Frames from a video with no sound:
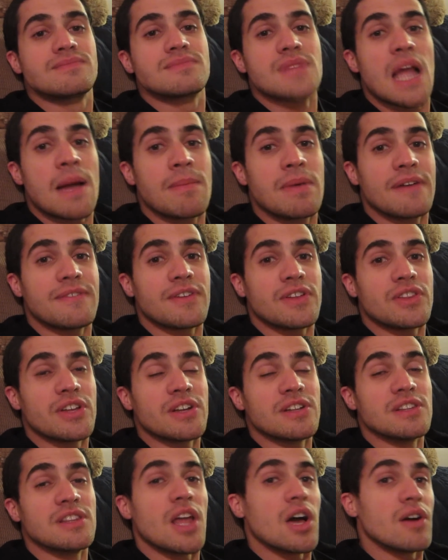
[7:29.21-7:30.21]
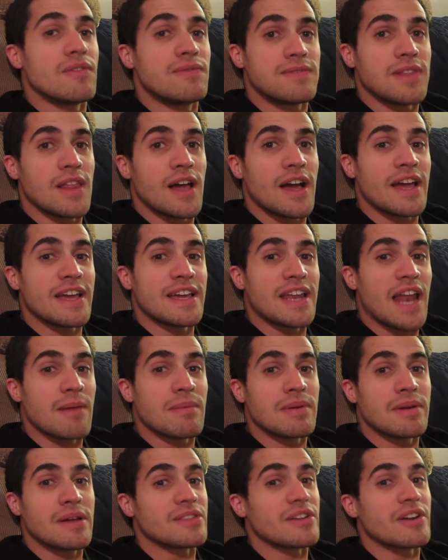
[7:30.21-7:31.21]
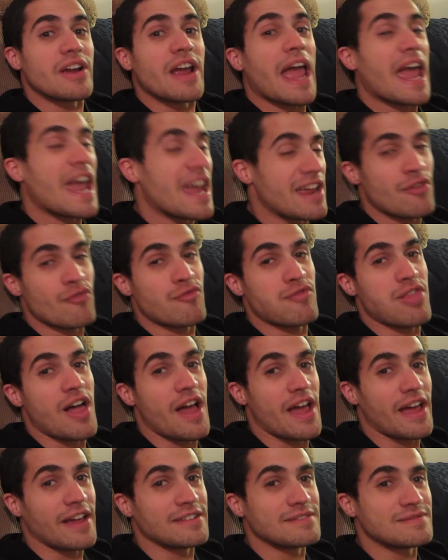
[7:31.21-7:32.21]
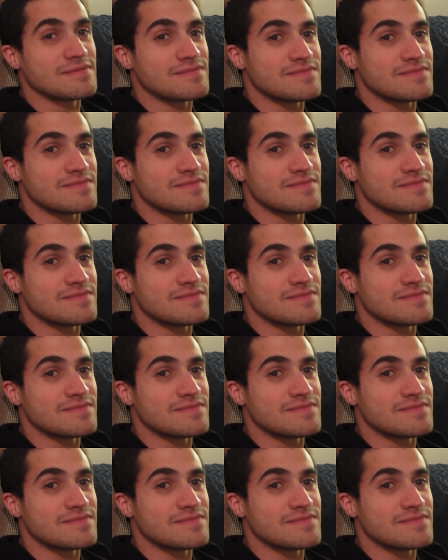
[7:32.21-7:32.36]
How many out there love flying and how many out there hate flying?